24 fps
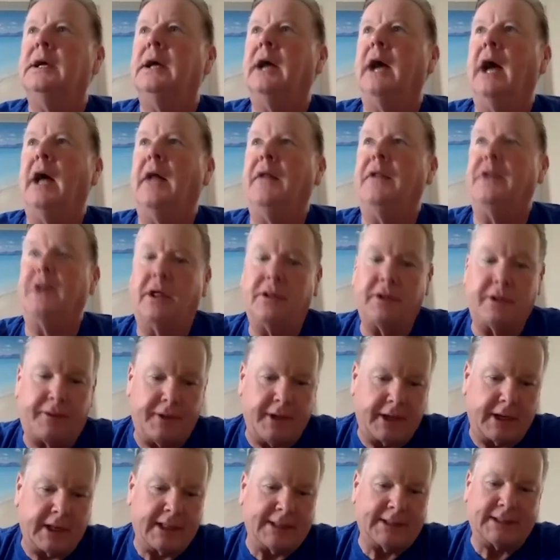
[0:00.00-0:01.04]
And the other
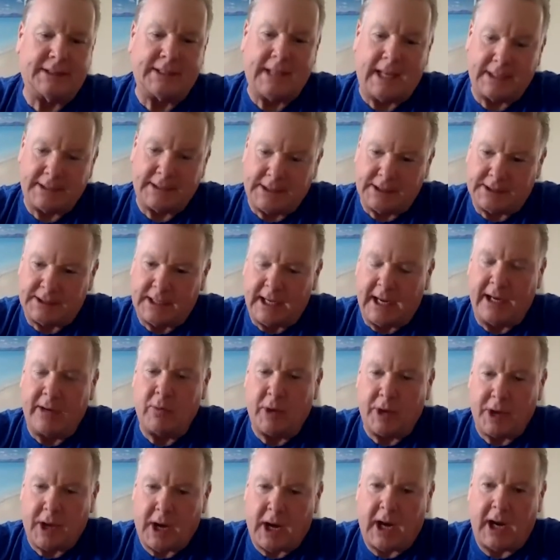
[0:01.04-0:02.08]
thing is, as the day
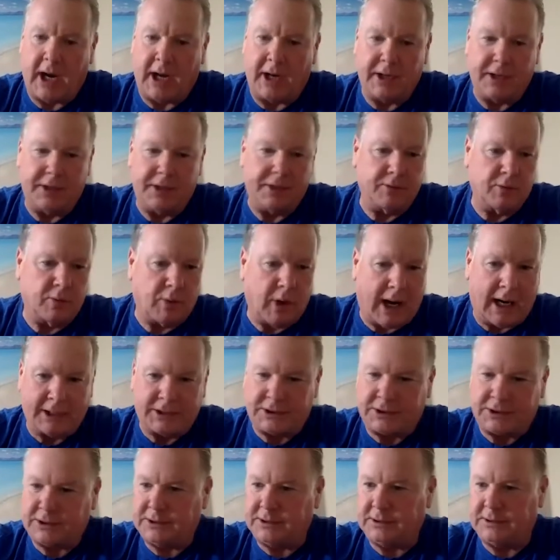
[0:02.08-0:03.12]
went on and you
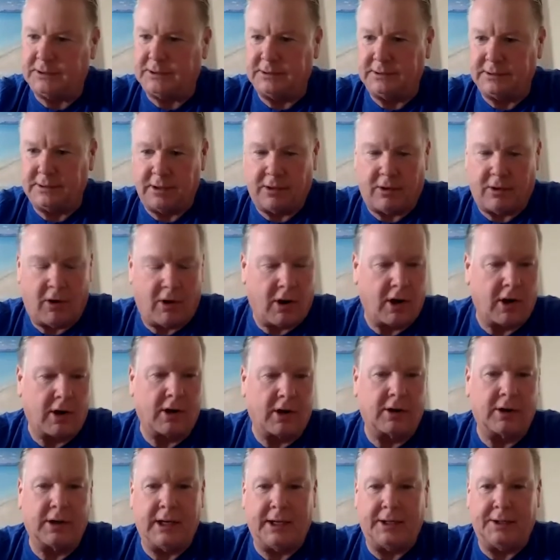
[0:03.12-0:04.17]
watched the
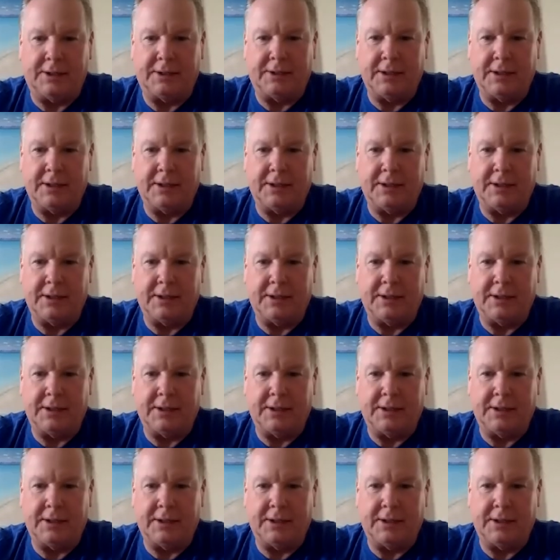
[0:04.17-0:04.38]
horror, and